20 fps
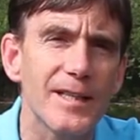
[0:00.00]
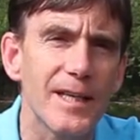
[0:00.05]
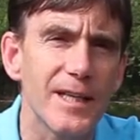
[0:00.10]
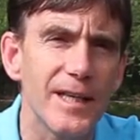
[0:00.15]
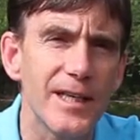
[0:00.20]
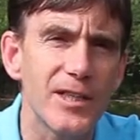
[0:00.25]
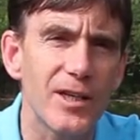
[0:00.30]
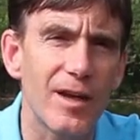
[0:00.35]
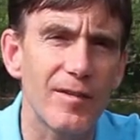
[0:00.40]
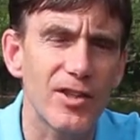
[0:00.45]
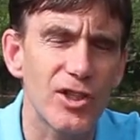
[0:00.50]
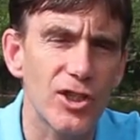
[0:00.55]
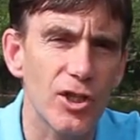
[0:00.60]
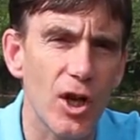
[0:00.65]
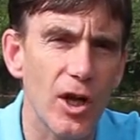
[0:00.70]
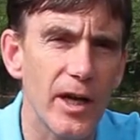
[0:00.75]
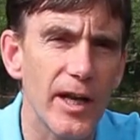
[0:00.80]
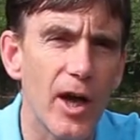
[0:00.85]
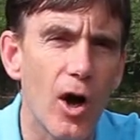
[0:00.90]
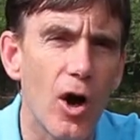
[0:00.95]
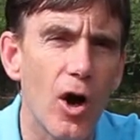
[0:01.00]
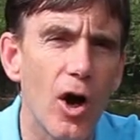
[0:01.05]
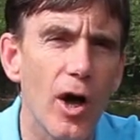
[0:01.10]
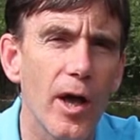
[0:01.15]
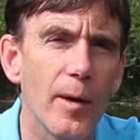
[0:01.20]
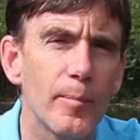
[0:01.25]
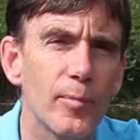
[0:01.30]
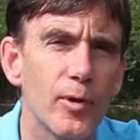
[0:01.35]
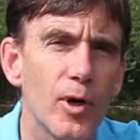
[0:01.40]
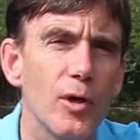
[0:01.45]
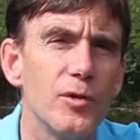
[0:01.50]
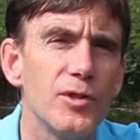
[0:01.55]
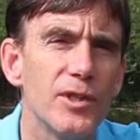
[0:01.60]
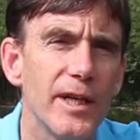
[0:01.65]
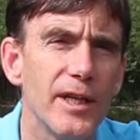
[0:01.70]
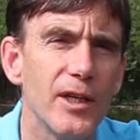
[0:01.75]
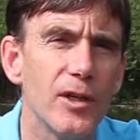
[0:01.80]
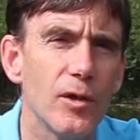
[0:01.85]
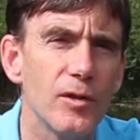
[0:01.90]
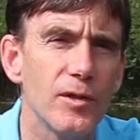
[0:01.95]
it needs to have a slightly higher
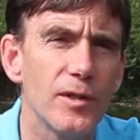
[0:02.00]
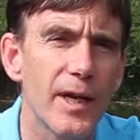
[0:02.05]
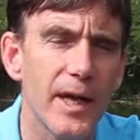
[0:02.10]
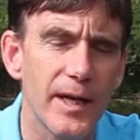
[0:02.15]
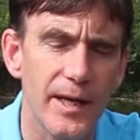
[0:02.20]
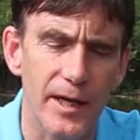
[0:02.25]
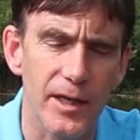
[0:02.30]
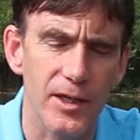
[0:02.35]
protein content